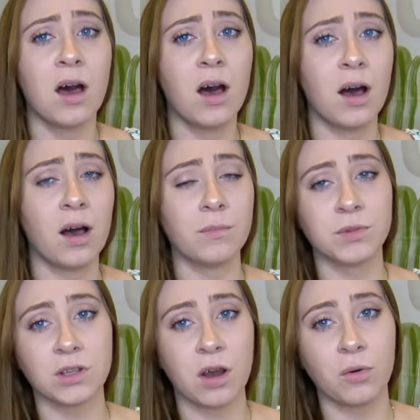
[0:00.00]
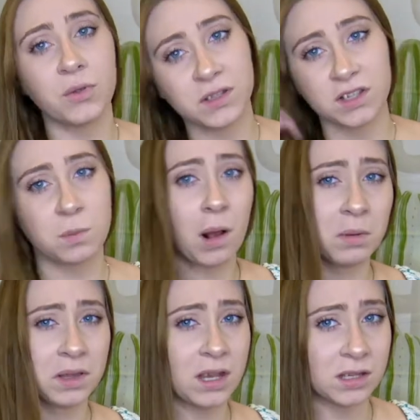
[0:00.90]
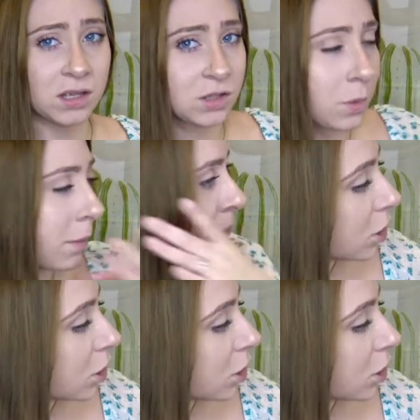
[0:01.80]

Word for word: Um, so this is probably the easiest way.